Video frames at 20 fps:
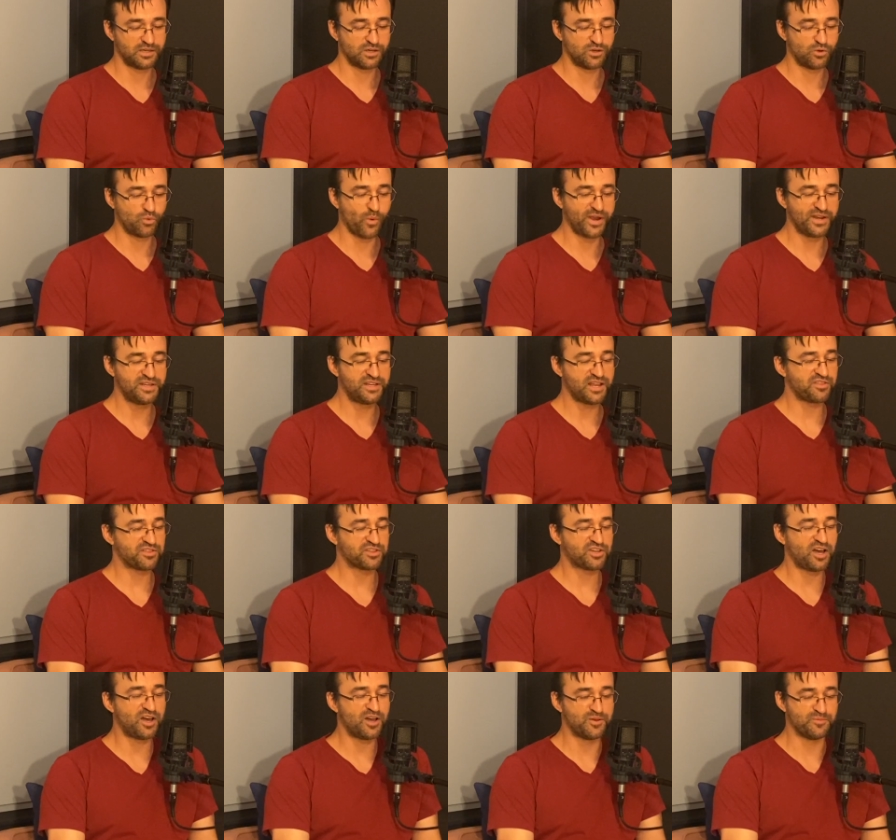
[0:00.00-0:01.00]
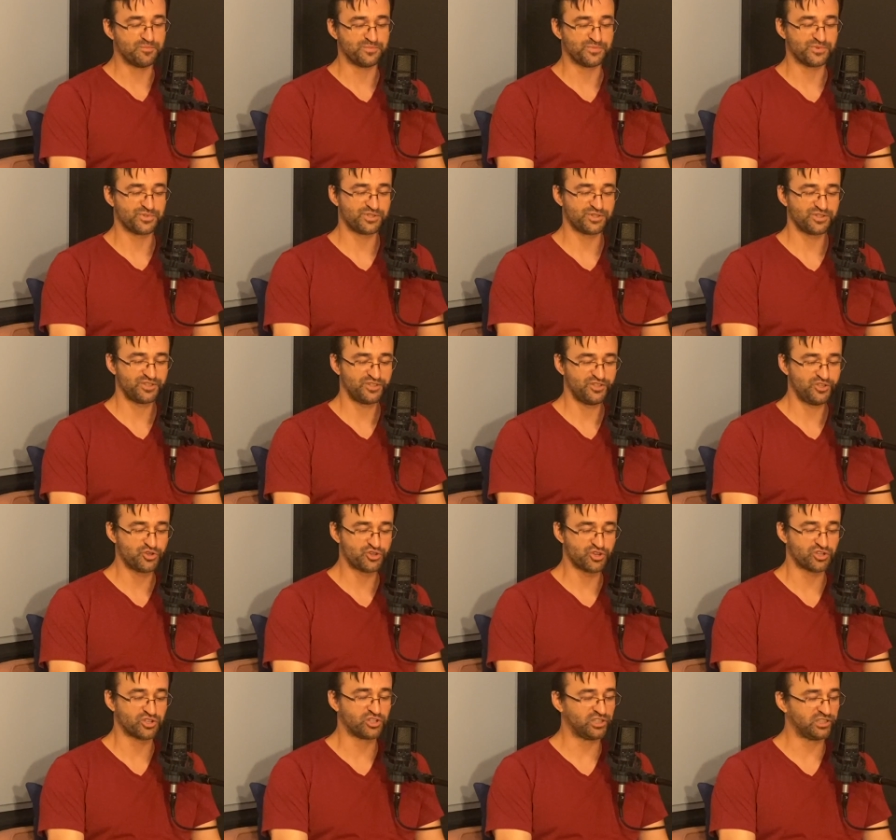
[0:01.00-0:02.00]
When death comes, you
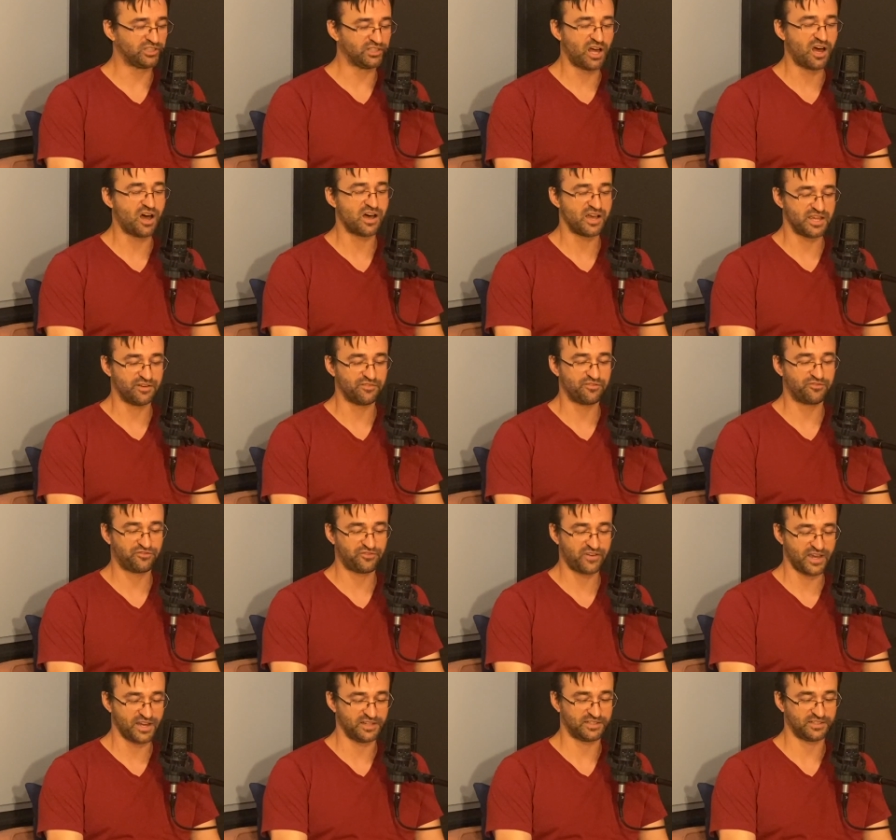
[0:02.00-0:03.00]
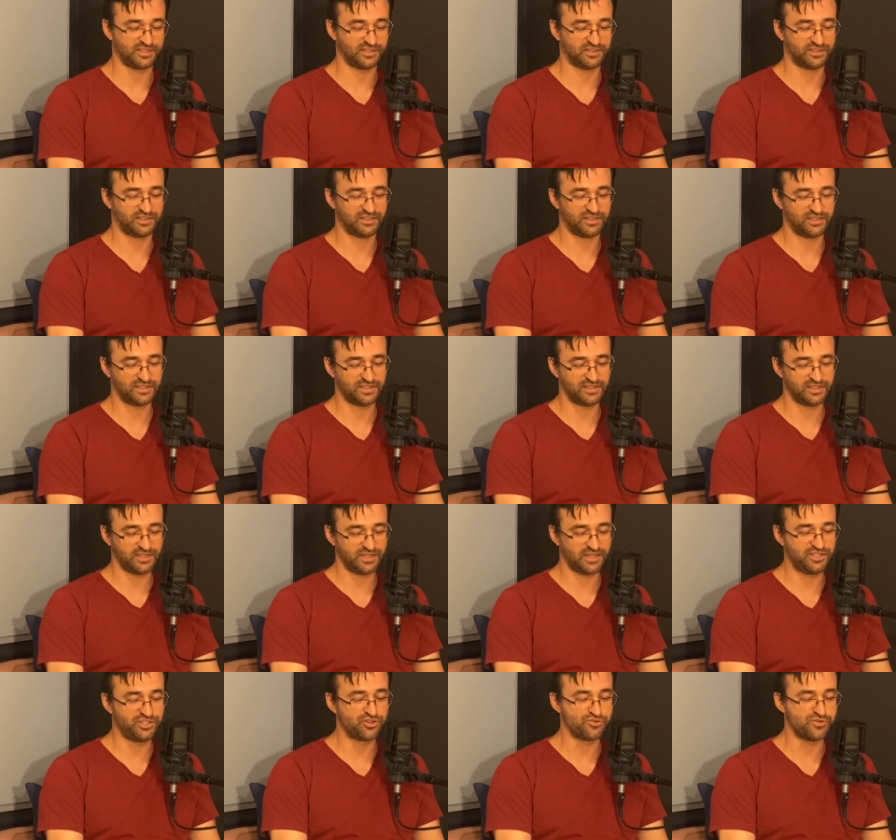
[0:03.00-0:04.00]
should claw and fight.
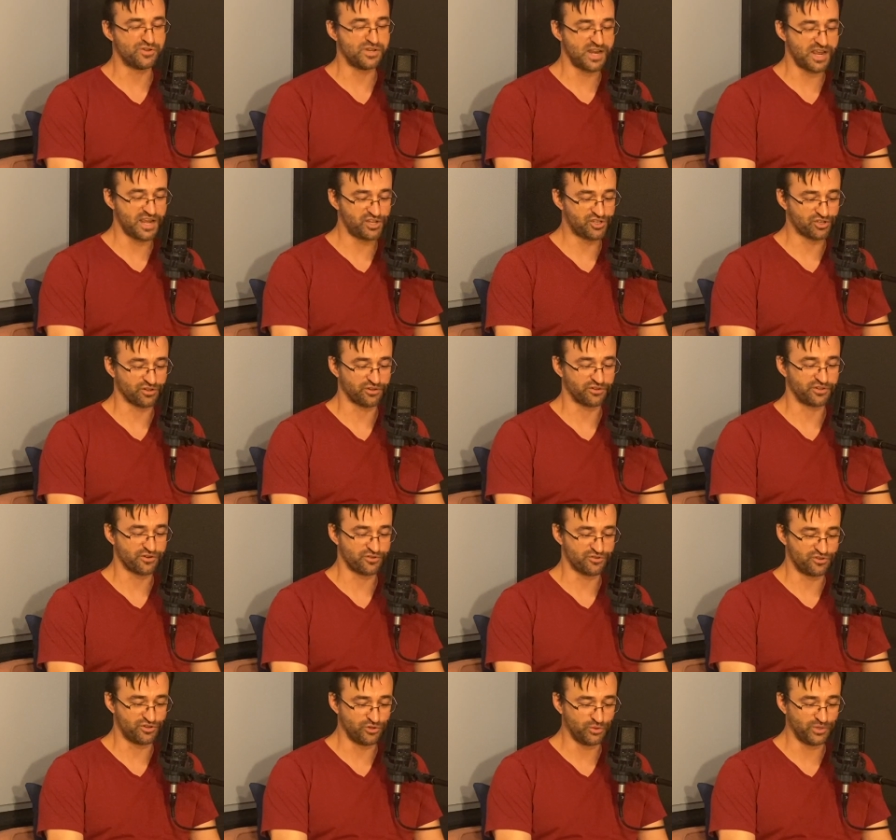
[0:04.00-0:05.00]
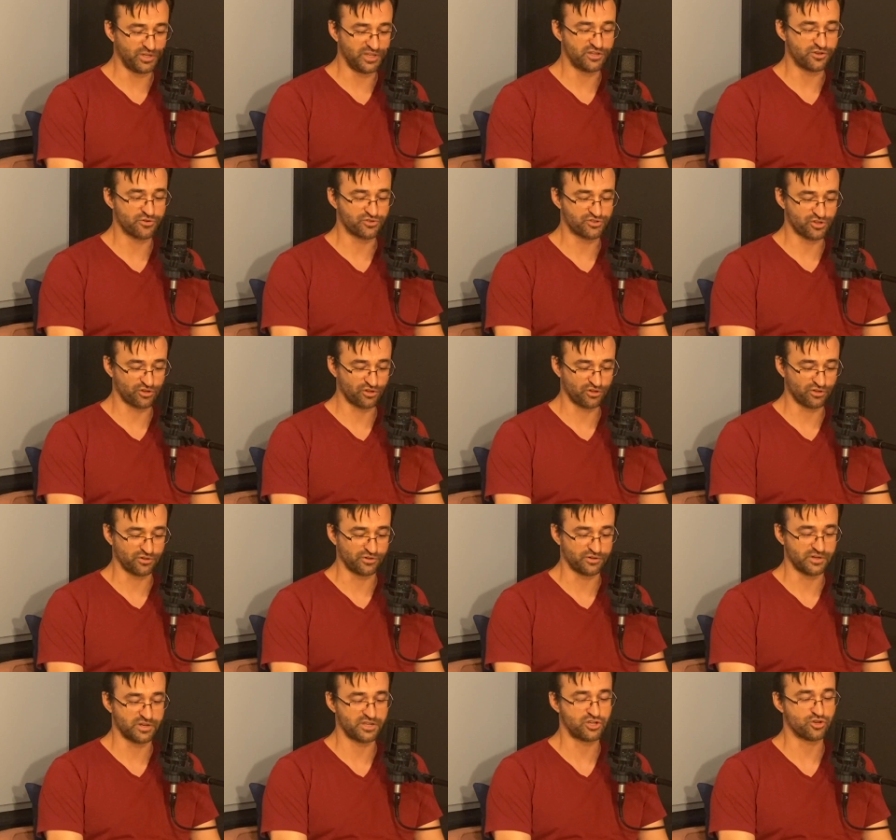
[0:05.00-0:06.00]
It's your nature, your duty, your
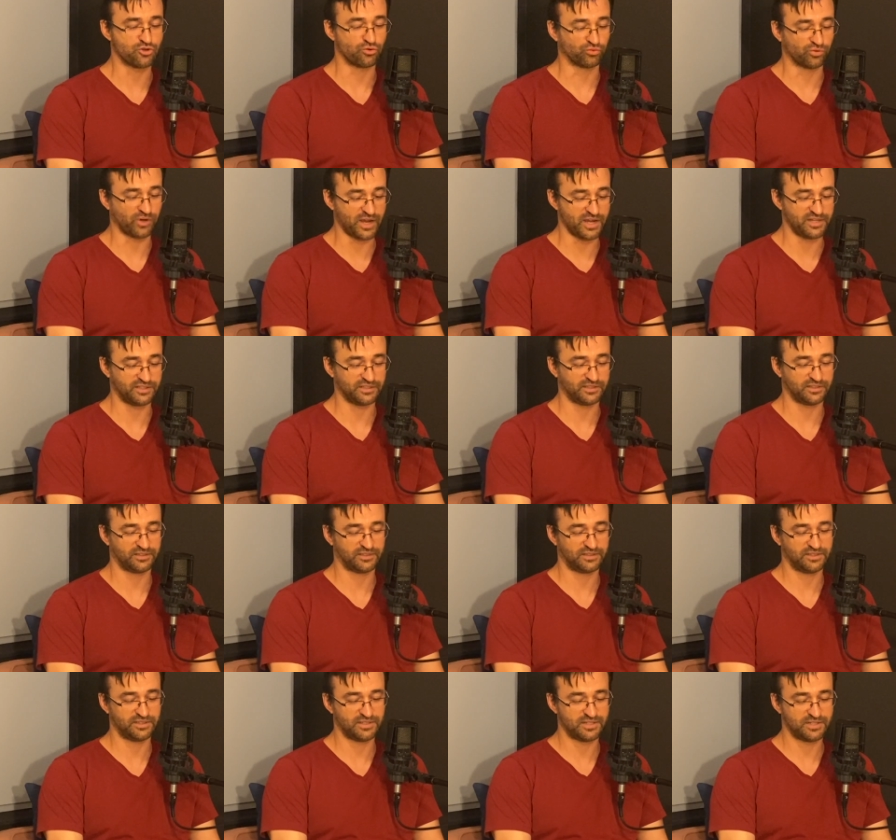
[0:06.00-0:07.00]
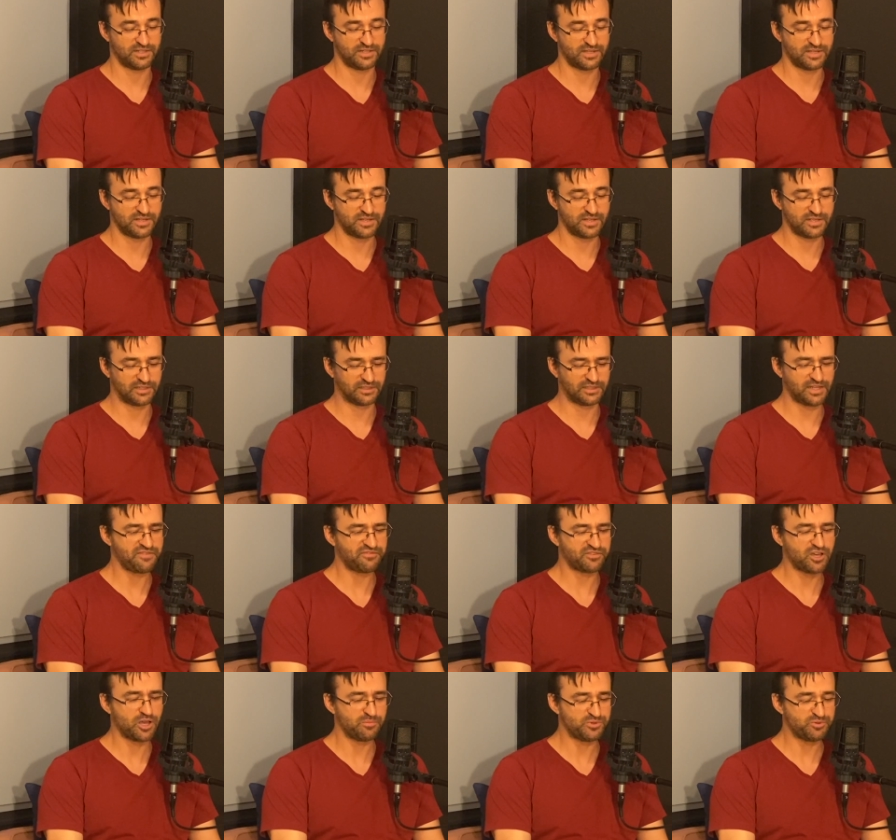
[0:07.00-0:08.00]
turn, your right.
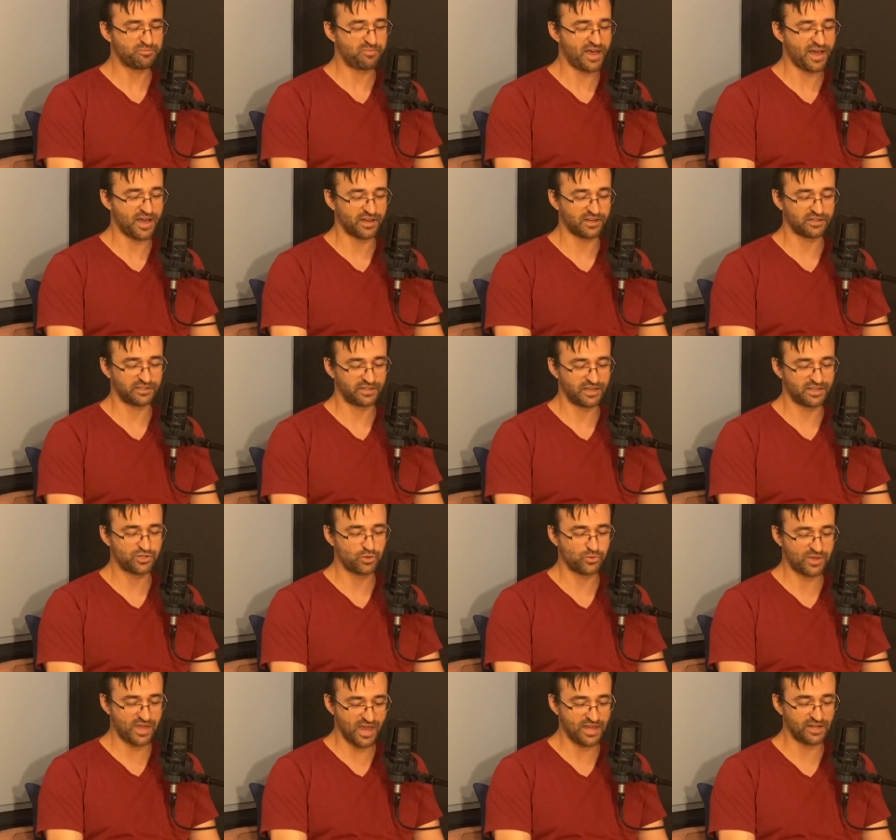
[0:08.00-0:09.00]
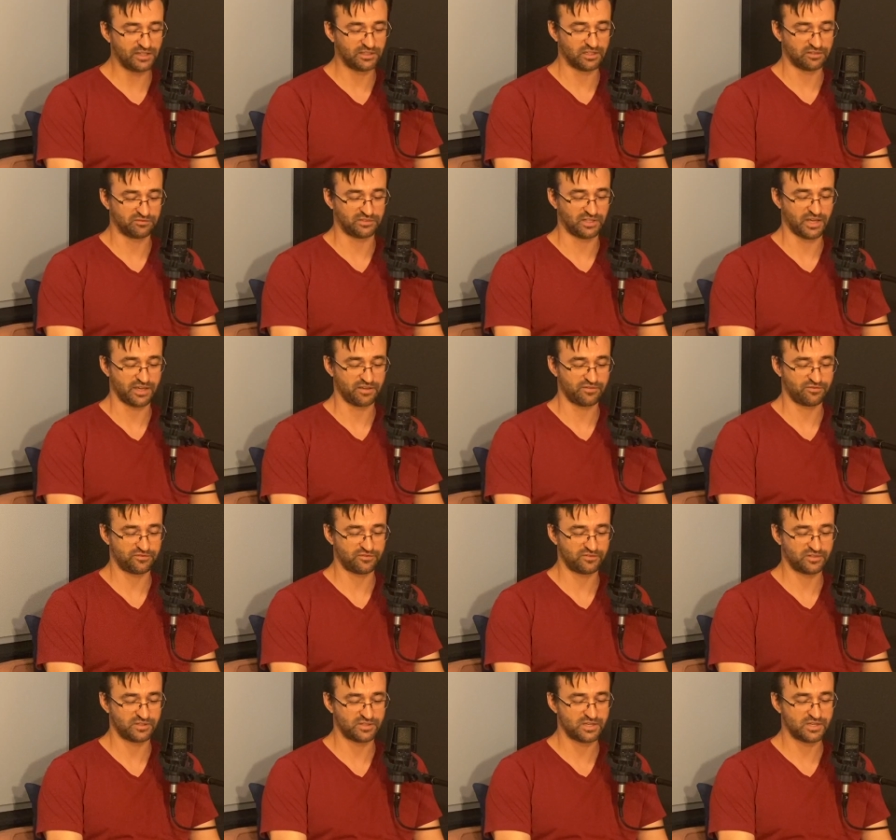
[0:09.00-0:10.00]
Life comes back. It's okay to love life.
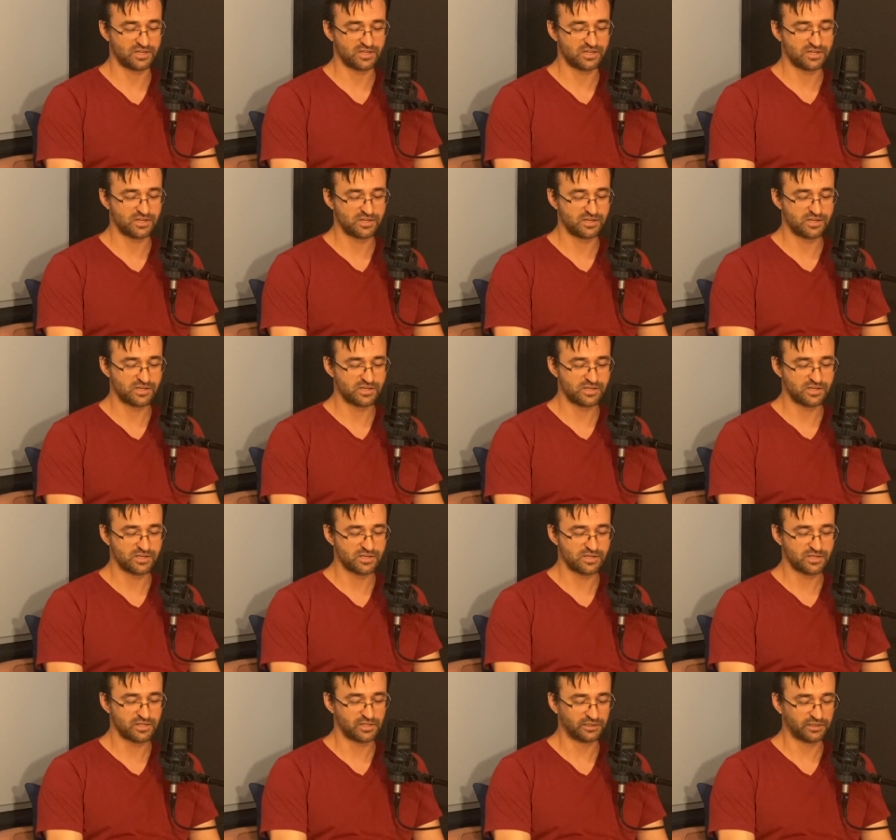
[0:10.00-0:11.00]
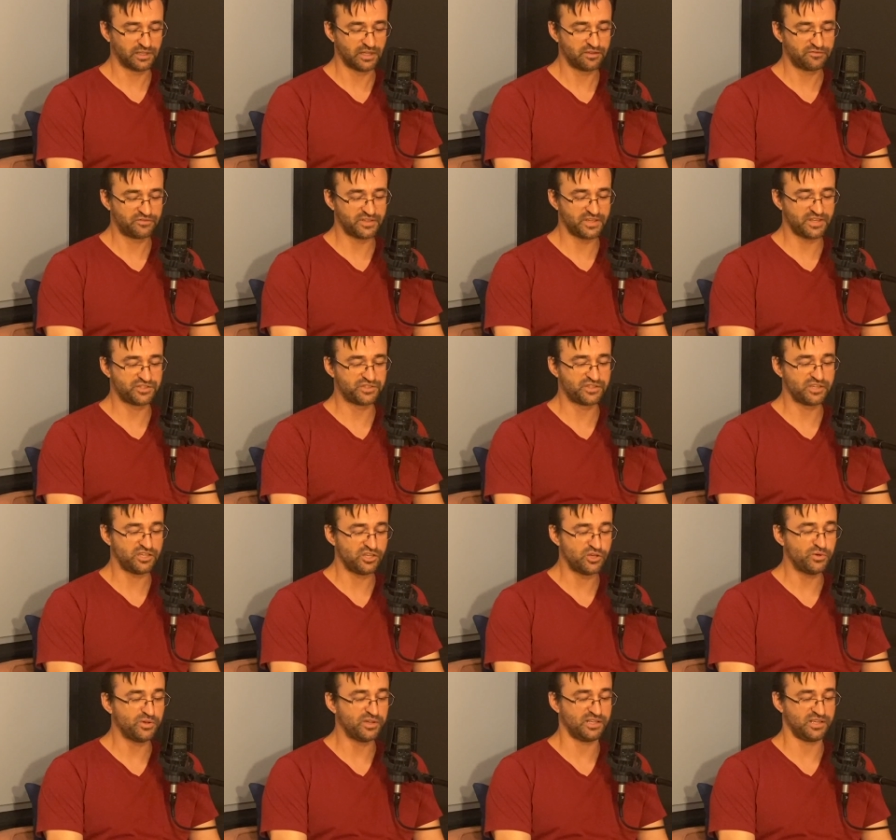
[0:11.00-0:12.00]
Love is the
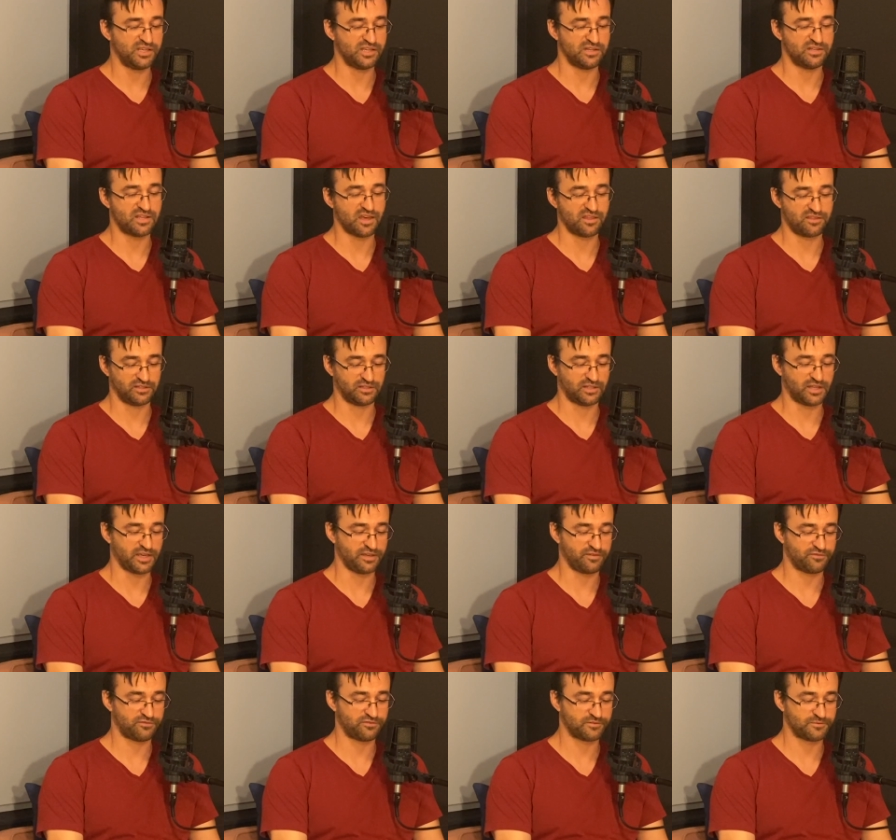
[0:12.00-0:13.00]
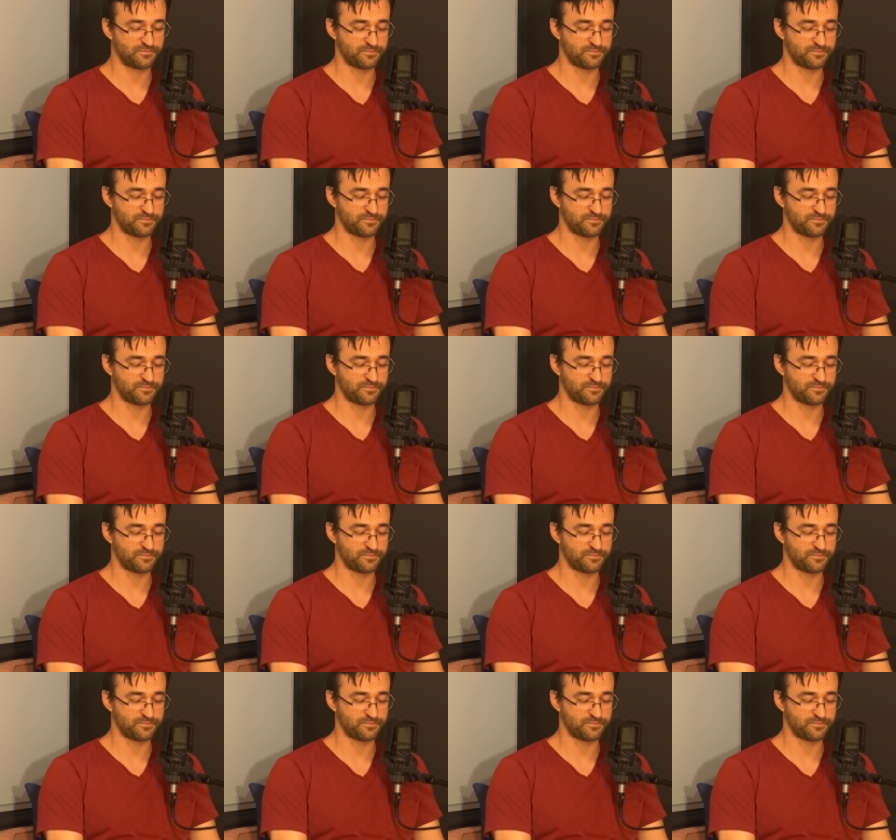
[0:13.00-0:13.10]
unity in death and life.